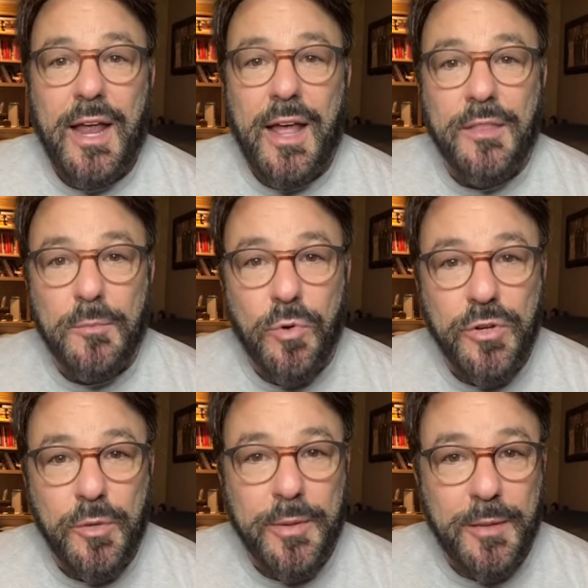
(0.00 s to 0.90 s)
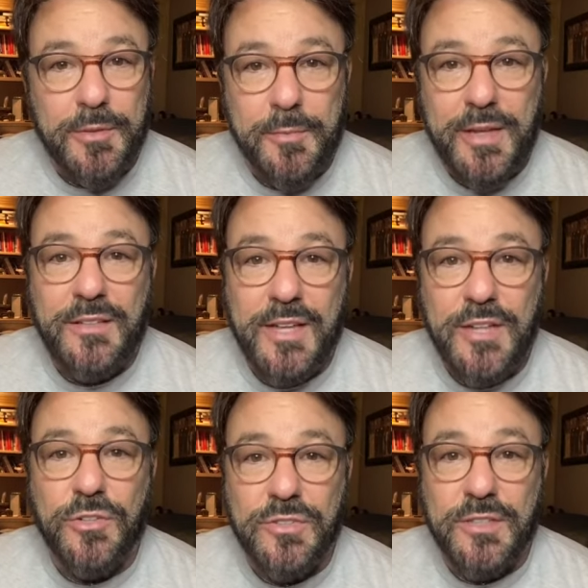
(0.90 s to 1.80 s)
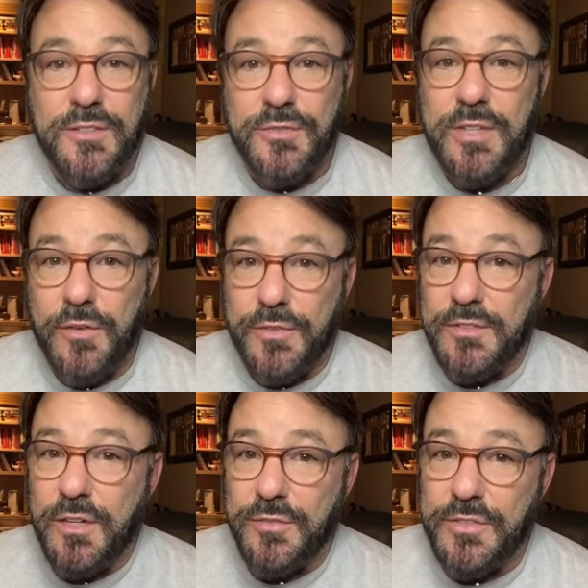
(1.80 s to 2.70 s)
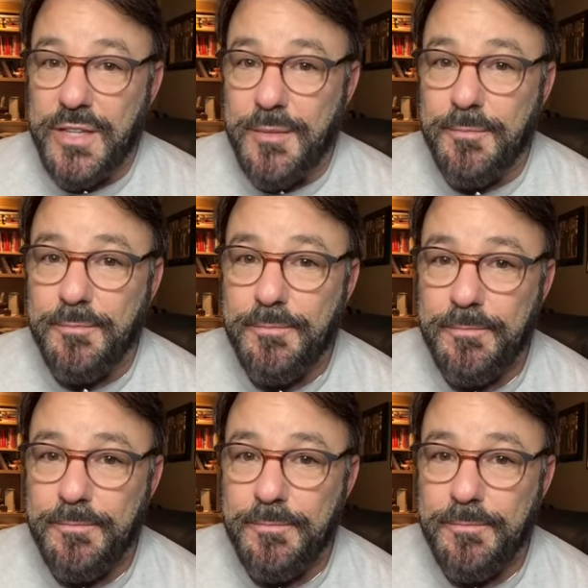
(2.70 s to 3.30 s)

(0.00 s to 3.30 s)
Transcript: and the more you'll be able to maintain your sense of self and self esteem.